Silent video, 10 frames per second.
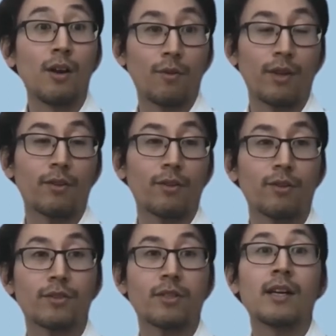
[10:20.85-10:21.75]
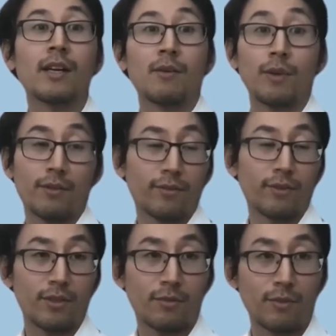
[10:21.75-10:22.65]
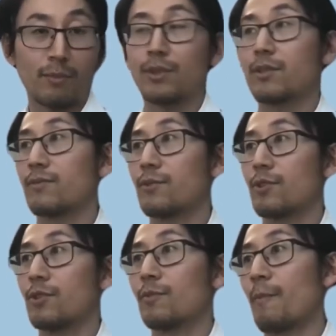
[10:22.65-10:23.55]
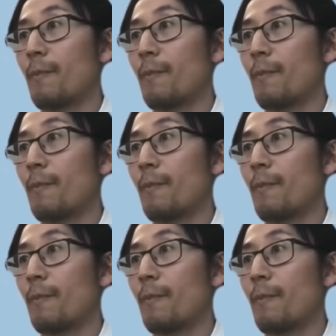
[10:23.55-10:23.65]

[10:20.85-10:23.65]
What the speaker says: run those workflows and runbooks for you.